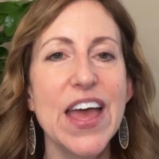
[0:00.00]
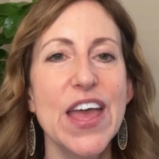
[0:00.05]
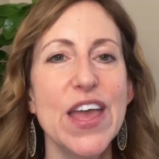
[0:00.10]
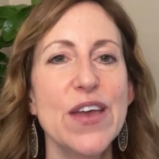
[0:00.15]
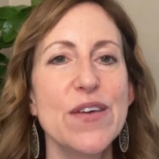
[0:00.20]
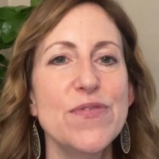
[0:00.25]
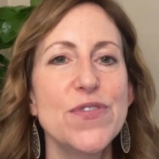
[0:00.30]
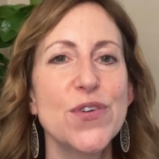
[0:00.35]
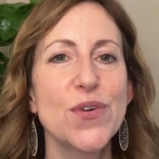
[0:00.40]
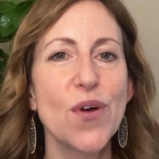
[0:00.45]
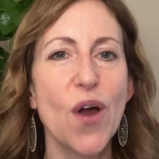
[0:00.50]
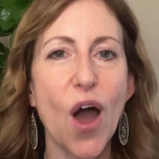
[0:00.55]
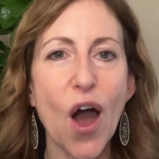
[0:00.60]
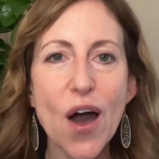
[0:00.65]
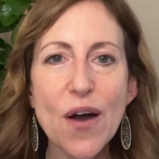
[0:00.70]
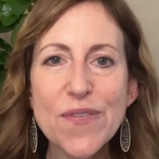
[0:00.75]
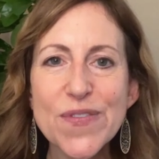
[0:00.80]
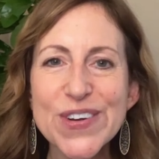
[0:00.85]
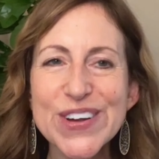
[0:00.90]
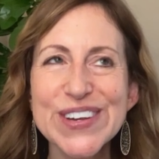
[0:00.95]
If your
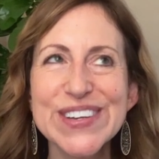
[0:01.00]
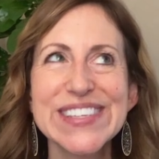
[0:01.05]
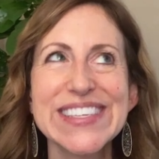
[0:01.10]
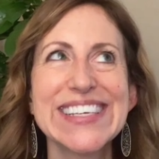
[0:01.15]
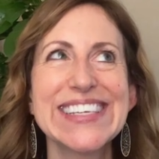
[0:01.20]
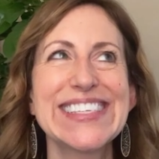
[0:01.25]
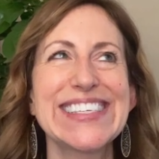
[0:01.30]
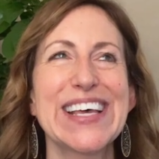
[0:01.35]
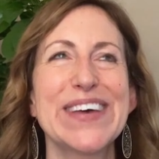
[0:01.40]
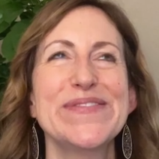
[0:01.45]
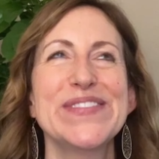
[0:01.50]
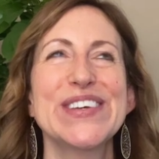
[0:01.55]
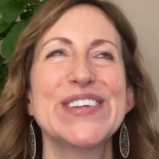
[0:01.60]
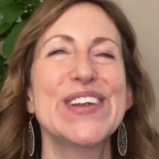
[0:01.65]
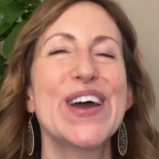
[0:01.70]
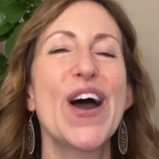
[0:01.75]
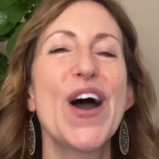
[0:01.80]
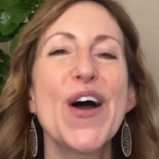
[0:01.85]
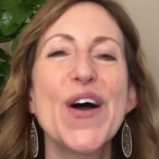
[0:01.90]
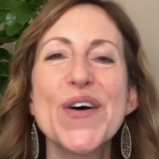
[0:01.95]
offer is accepted,
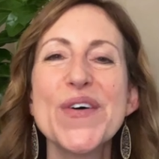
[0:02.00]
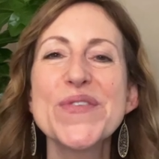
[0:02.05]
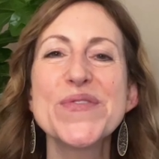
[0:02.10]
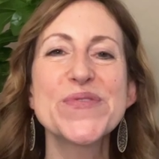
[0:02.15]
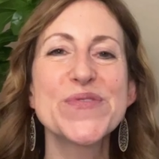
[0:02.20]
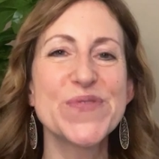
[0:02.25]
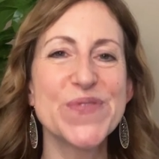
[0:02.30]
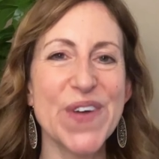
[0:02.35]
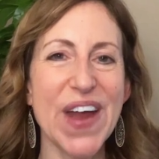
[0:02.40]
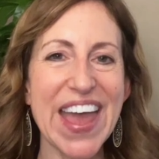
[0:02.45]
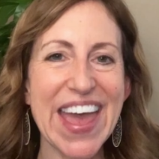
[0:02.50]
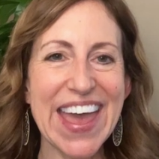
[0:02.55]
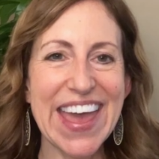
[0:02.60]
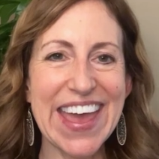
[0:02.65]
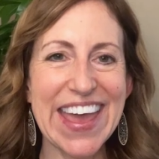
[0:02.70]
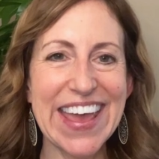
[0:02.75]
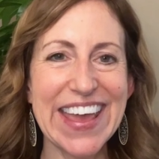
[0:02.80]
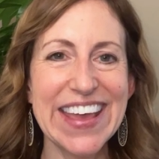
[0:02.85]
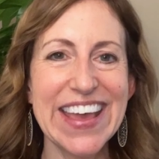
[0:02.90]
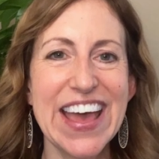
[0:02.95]

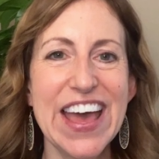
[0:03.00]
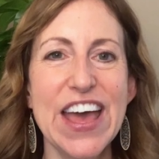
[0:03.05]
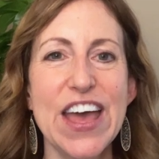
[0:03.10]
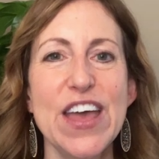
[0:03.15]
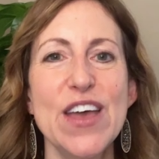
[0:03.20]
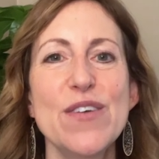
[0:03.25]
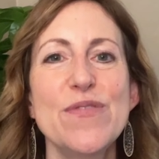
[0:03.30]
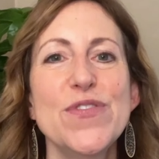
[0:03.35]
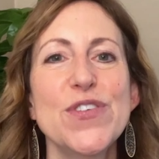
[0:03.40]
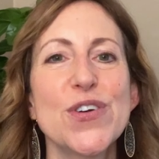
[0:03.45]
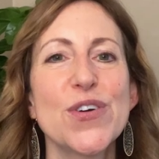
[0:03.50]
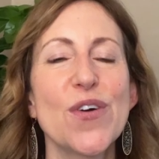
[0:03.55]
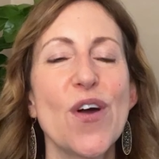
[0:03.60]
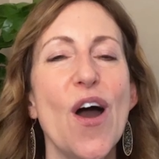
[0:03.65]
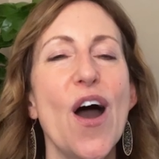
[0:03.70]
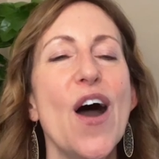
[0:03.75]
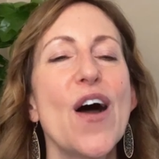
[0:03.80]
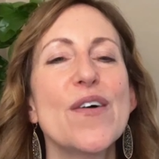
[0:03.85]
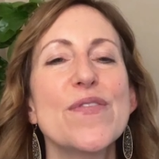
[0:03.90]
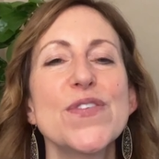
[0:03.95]
hooray! If your
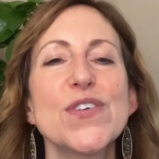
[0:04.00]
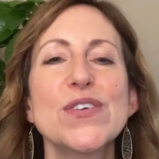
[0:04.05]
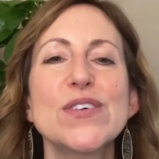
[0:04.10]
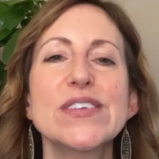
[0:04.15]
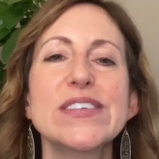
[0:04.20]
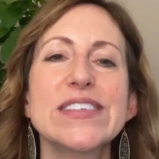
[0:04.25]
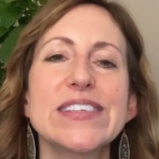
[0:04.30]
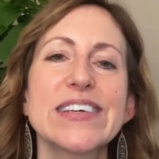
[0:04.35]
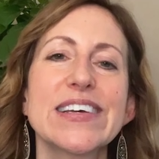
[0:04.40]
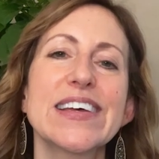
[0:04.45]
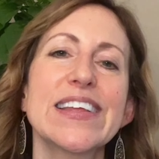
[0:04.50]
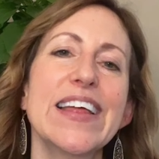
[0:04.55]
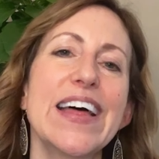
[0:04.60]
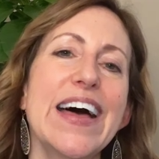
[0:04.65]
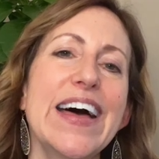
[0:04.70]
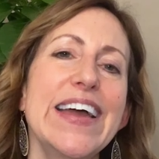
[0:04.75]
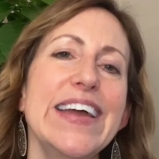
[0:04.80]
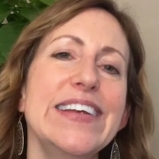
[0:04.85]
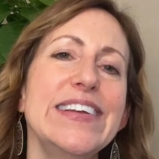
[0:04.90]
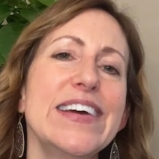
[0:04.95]
offer is
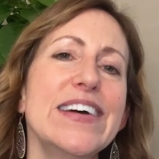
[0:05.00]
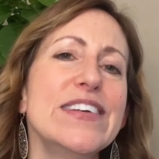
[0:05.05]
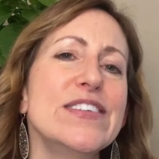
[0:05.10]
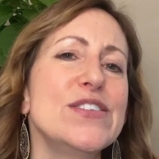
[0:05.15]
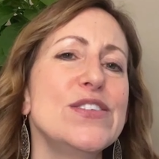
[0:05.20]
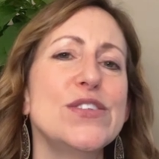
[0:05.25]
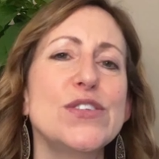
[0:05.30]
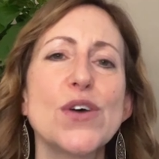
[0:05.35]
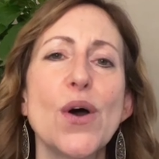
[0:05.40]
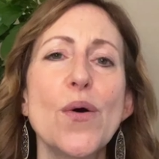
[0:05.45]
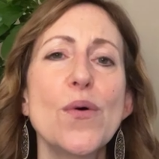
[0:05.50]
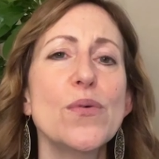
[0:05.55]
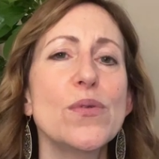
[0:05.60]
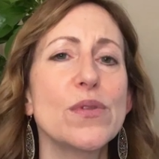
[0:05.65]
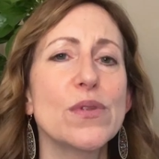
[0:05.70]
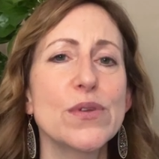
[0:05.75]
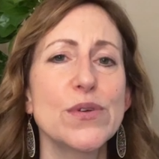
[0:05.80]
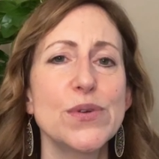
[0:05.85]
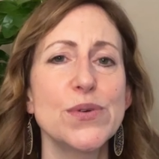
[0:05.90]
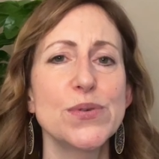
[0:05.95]
declined,
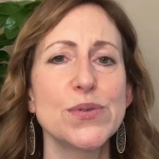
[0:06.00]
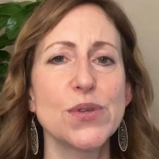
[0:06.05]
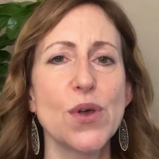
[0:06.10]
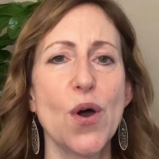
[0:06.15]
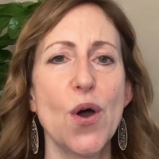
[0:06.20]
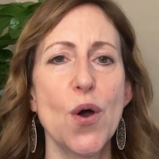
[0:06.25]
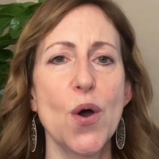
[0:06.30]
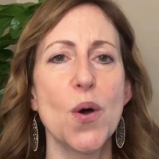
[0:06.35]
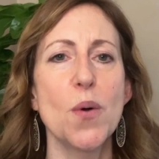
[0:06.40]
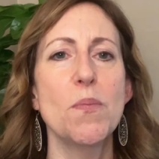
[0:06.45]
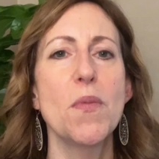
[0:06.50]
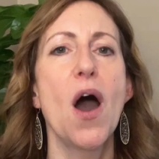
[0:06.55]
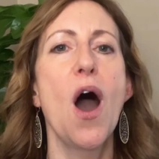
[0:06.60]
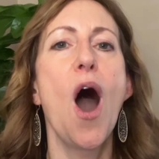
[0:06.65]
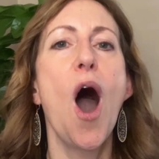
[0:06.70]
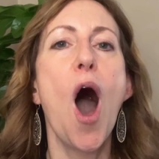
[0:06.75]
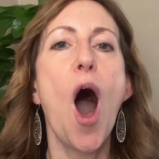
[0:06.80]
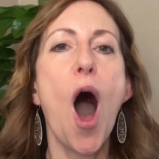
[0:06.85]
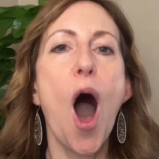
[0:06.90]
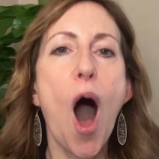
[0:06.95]
don't lose hope.
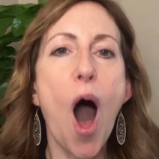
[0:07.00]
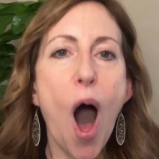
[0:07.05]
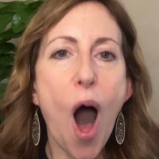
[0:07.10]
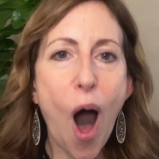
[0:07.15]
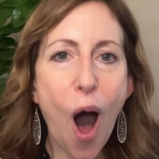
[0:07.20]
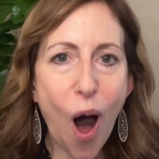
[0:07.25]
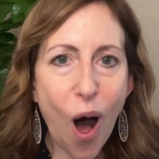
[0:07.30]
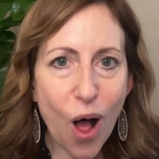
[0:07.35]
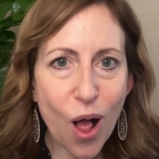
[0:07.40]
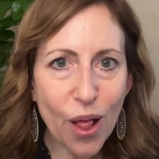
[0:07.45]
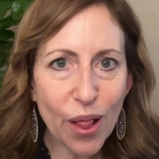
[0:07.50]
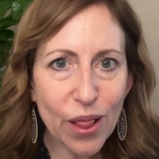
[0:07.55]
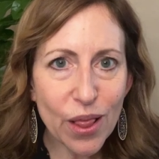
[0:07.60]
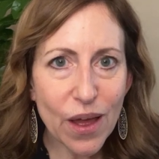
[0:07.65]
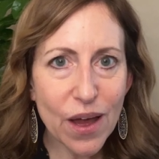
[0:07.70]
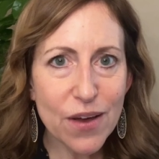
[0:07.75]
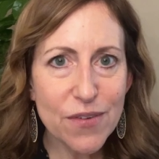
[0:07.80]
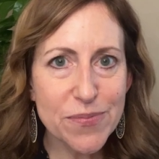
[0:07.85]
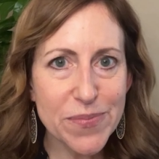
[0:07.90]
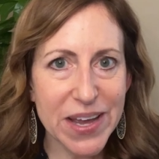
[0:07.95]

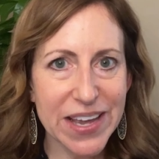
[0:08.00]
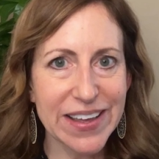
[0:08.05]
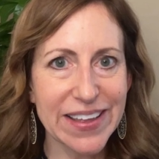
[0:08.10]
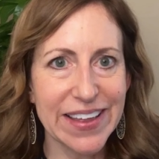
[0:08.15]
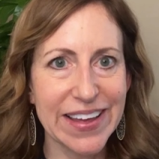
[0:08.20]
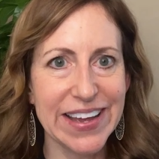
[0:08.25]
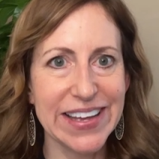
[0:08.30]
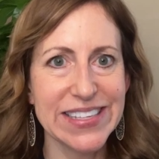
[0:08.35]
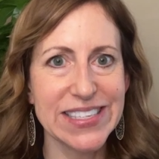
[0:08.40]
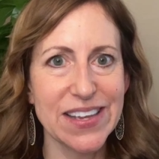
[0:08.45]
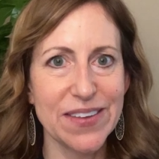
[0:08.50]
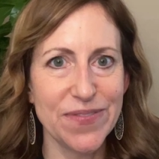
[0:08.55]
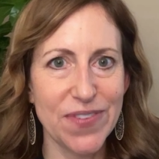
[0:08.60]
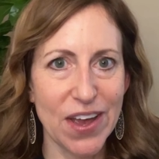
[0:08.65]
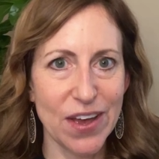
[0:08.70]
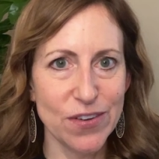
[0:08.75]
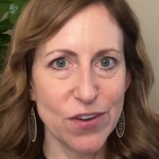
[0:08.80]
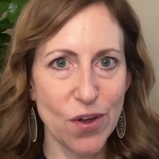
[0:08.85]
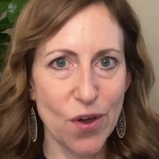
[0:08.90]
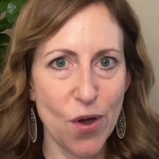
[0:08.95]
All of my clients have
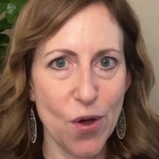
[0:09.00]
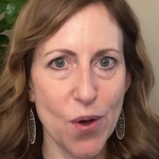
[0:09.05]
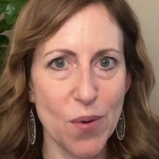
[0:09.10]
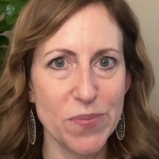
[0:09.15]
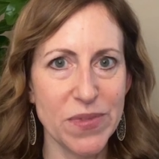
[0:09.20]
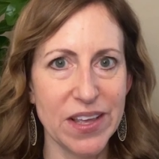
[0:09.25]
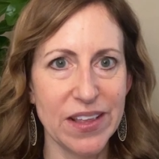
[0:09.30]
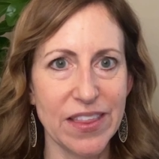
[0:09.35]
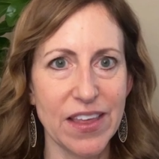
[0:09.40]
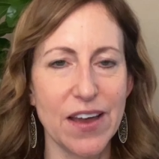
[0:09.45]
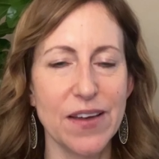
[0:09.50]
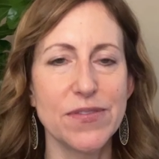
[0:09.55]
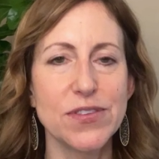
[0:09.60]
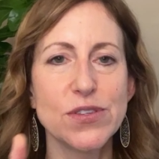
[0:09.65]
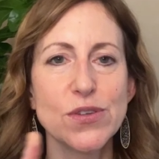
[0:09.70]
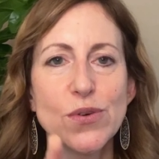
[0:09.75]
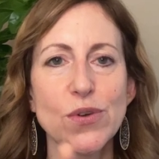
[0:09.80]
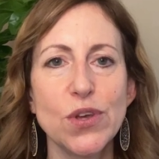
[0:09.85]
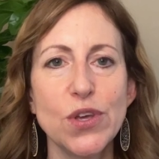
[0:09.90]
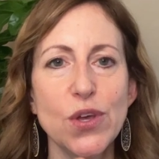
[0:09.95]
found a home they love,
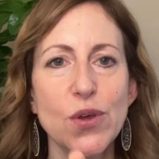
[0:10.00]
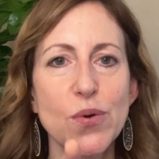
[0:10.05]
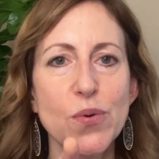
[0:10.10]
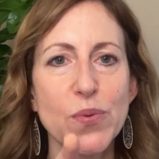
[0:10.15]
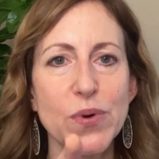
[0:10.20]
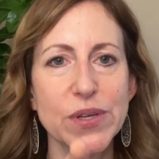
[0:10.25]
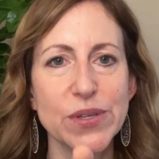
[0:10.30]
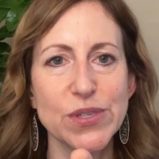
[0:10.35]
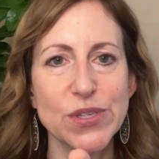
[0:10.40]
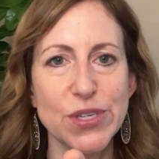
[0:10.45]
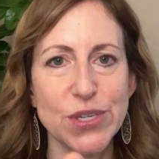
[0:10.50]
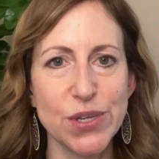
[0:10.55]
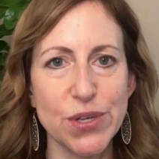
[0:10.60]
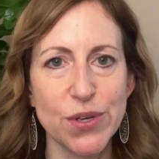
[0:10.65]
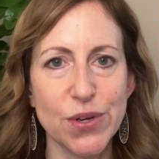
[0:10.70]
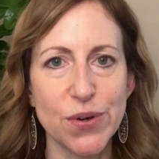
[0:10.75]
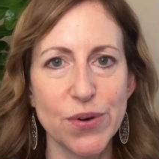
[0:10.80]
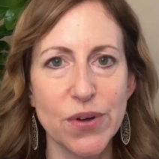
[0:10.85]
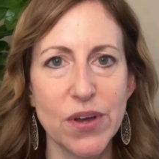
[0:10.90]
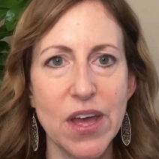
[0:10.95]
so you will too.